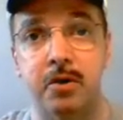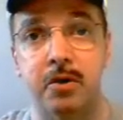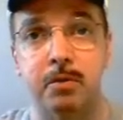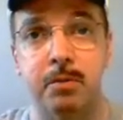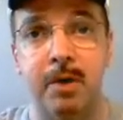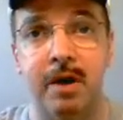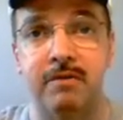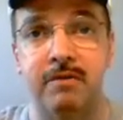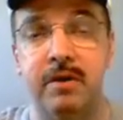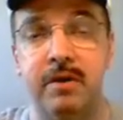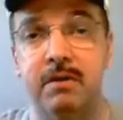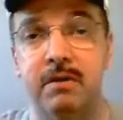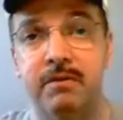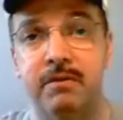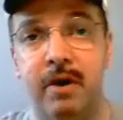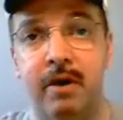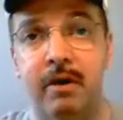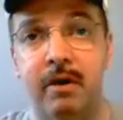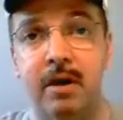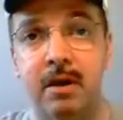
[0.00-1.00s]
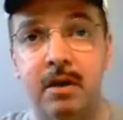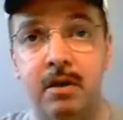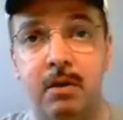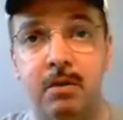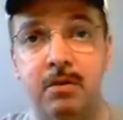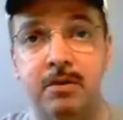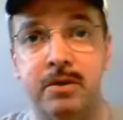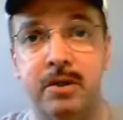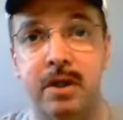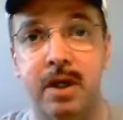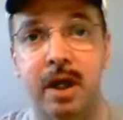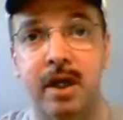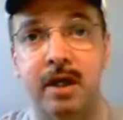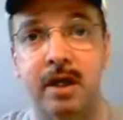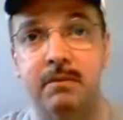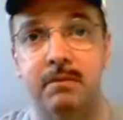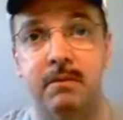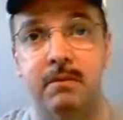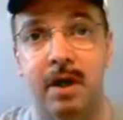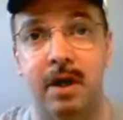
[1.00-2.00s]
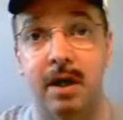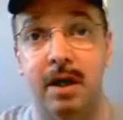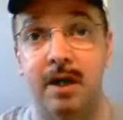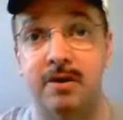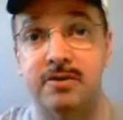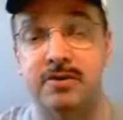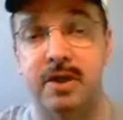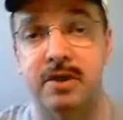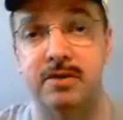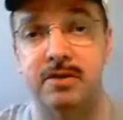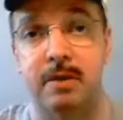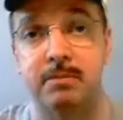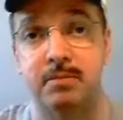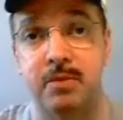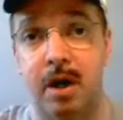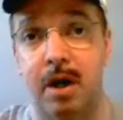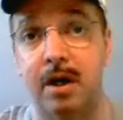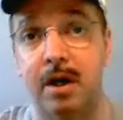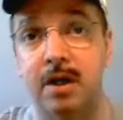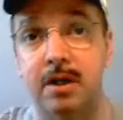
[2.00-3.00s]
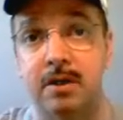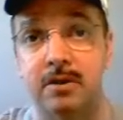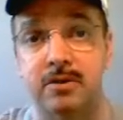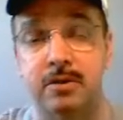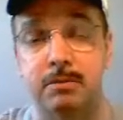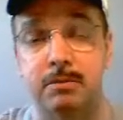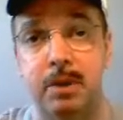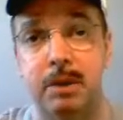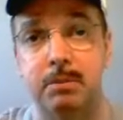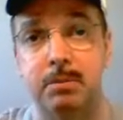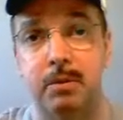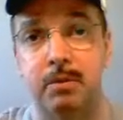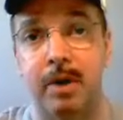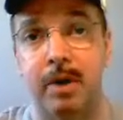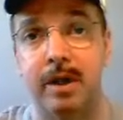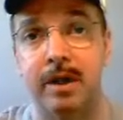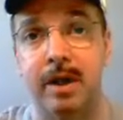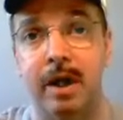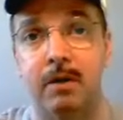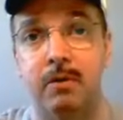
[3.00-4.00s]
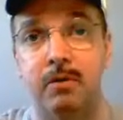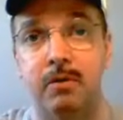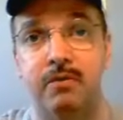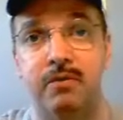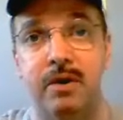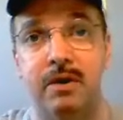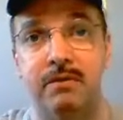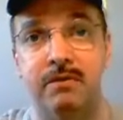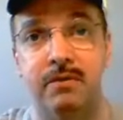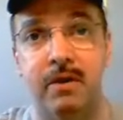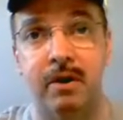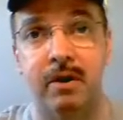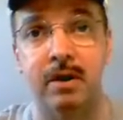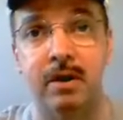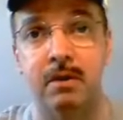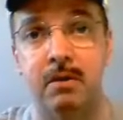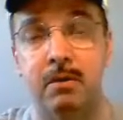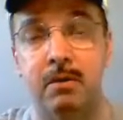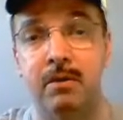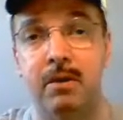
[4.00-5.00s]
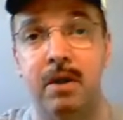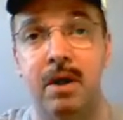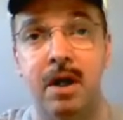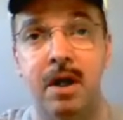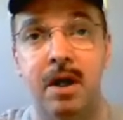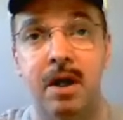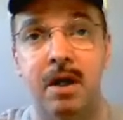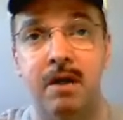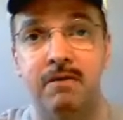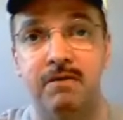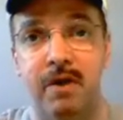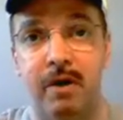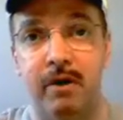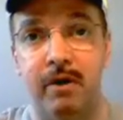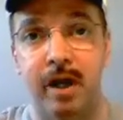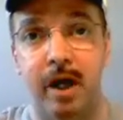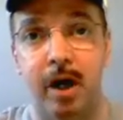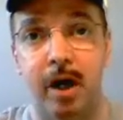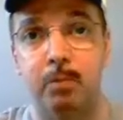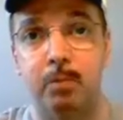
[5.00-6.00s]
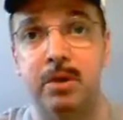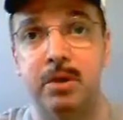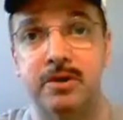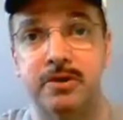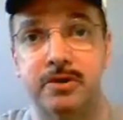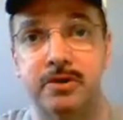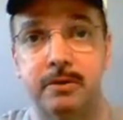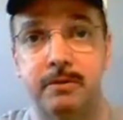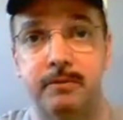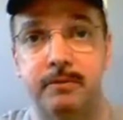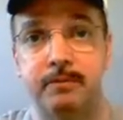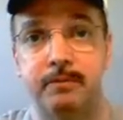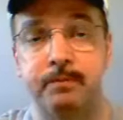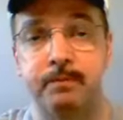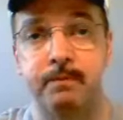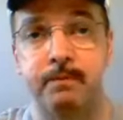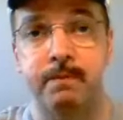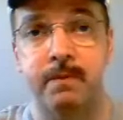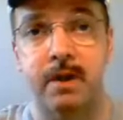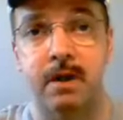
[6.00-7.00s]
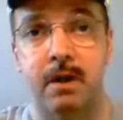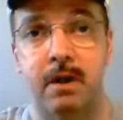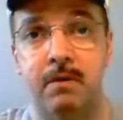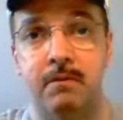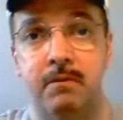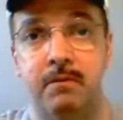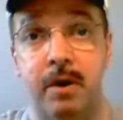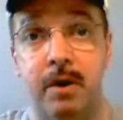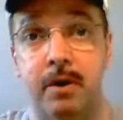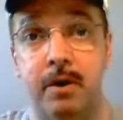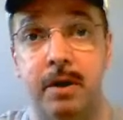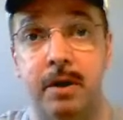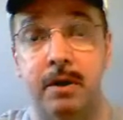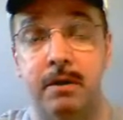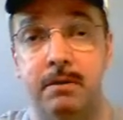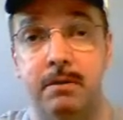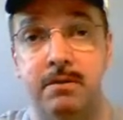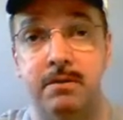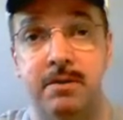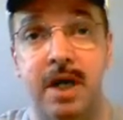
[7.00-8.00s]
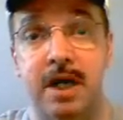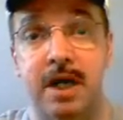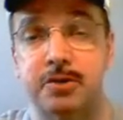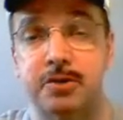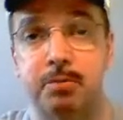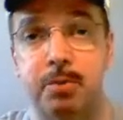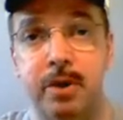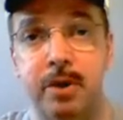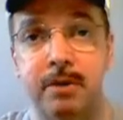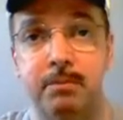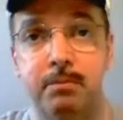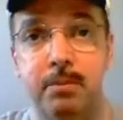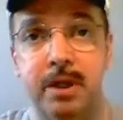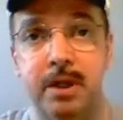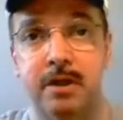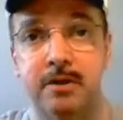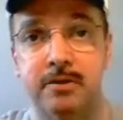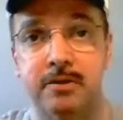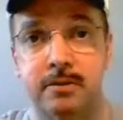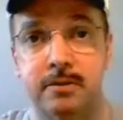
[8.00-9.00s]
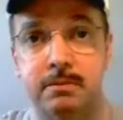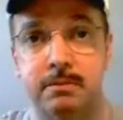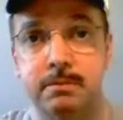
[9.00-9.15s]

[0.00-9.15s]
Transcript: You might feel very alone today, and I sense I'm talking to some people right now who feel very alone, very helpless, very desperate, because